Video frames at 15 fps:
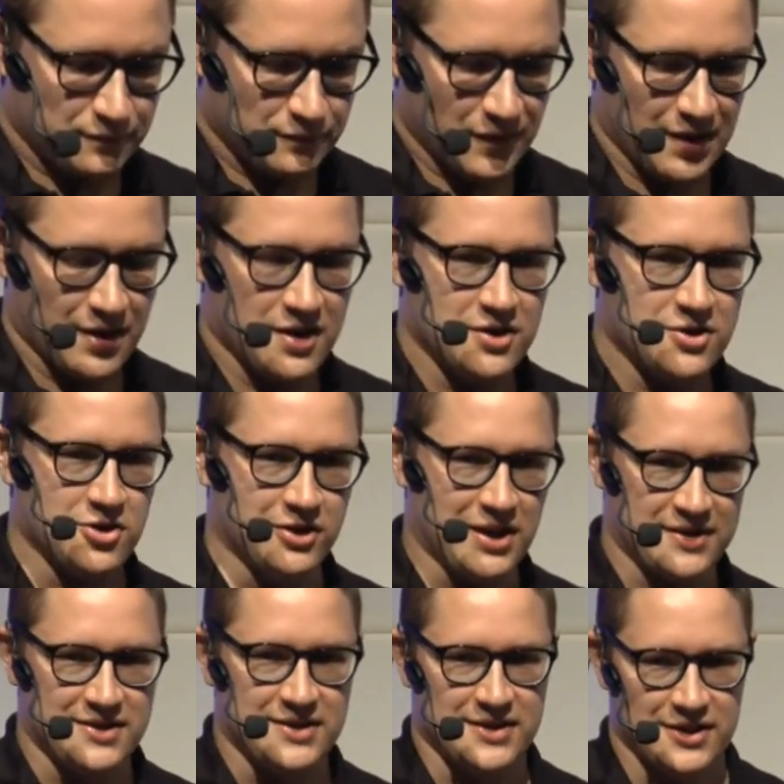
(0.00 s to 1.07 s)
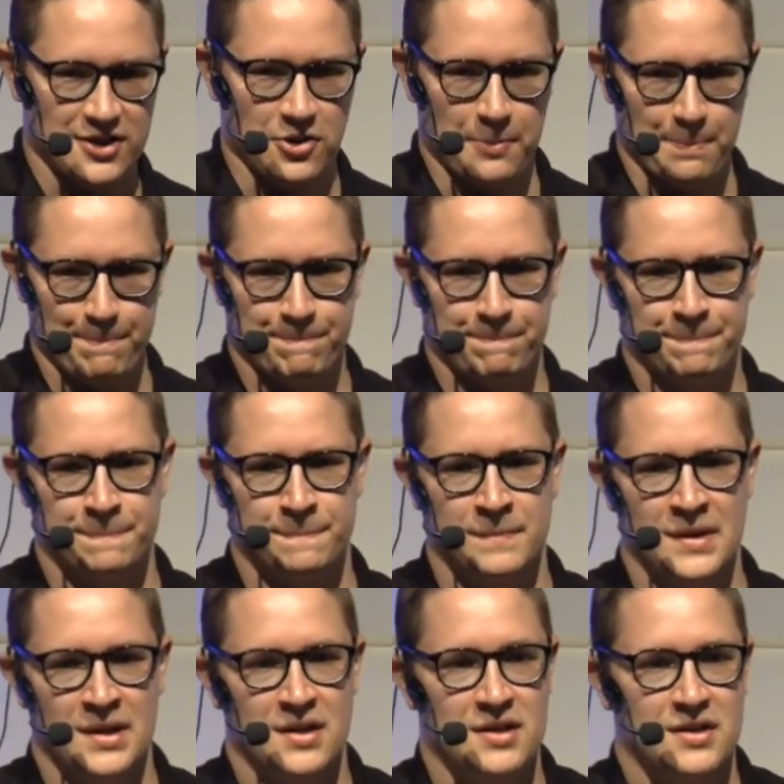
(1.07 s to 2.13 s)
So that's Istio.
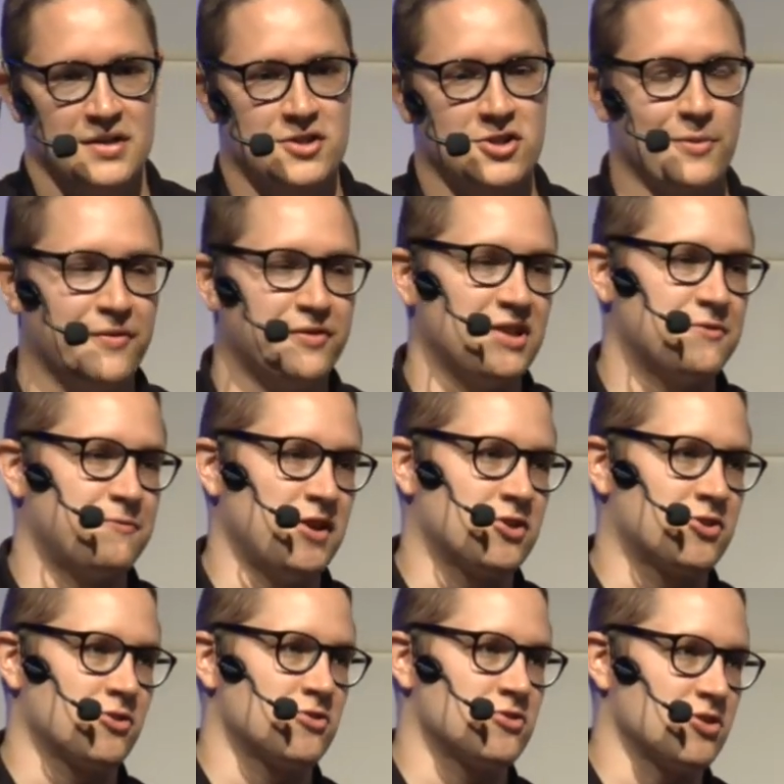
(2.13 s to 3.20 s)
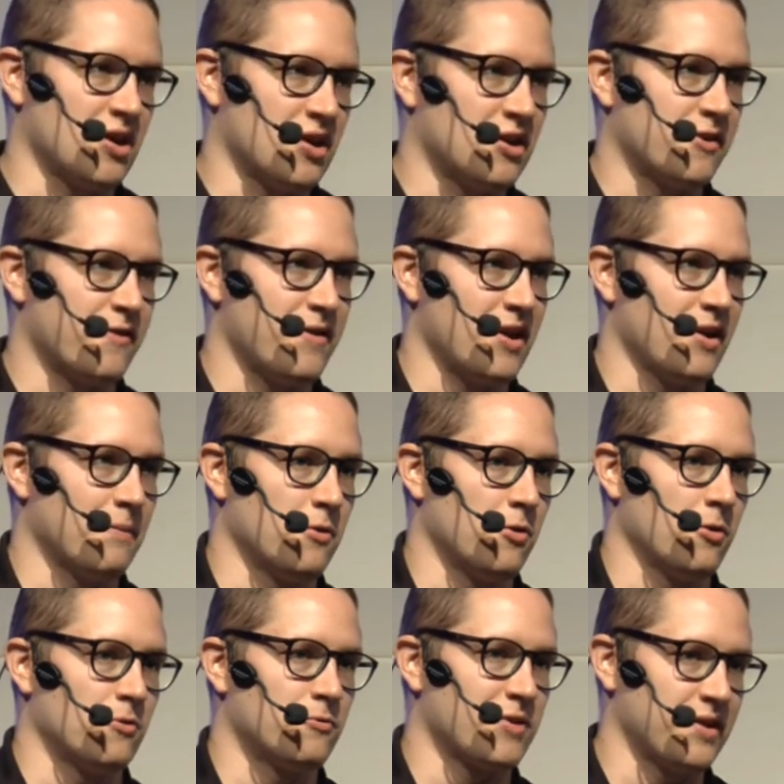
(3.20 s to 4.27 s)
Some of these features are available
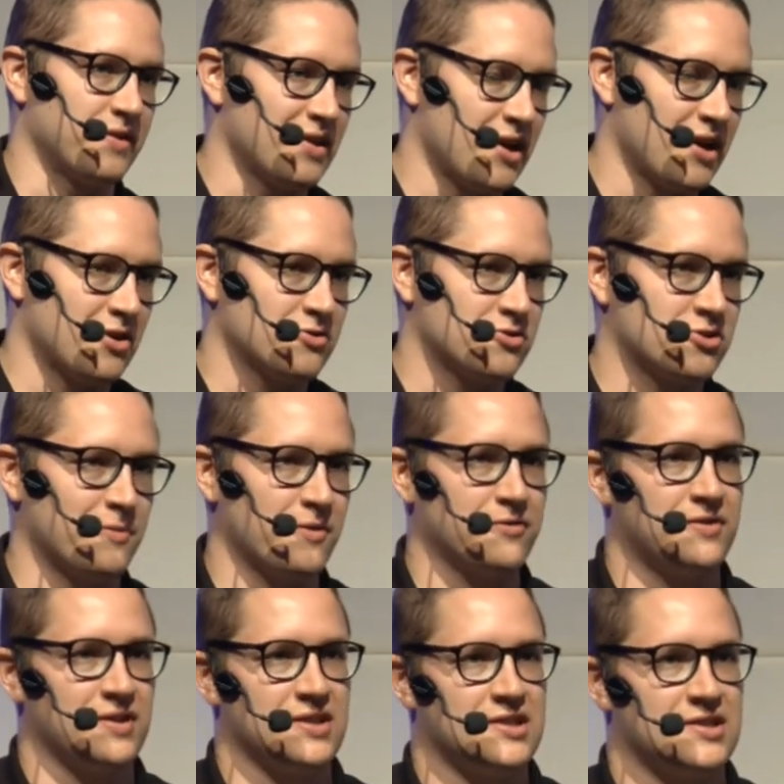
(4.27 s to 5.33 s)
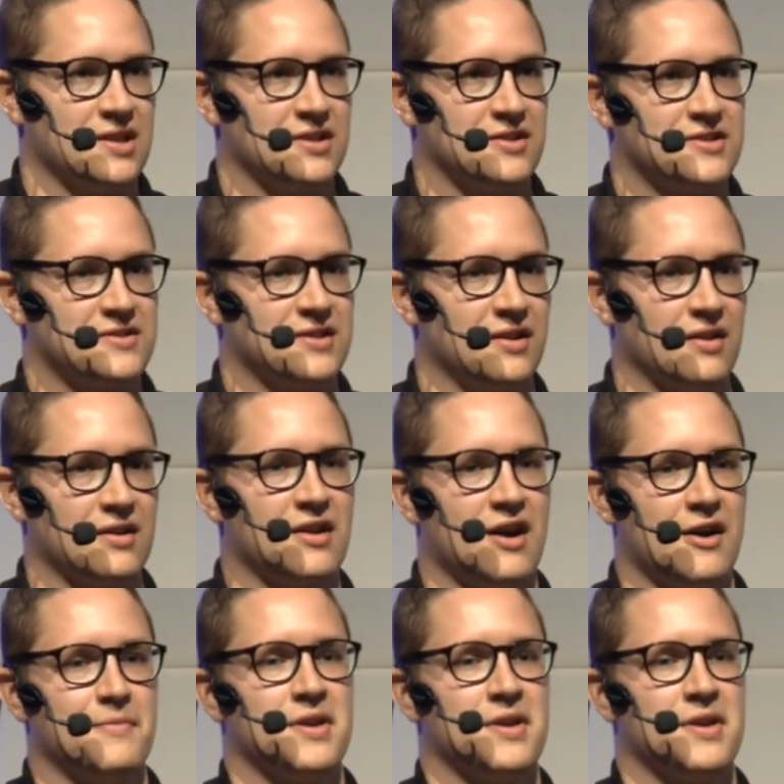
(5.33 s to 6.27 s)
right now. Some of these are still coming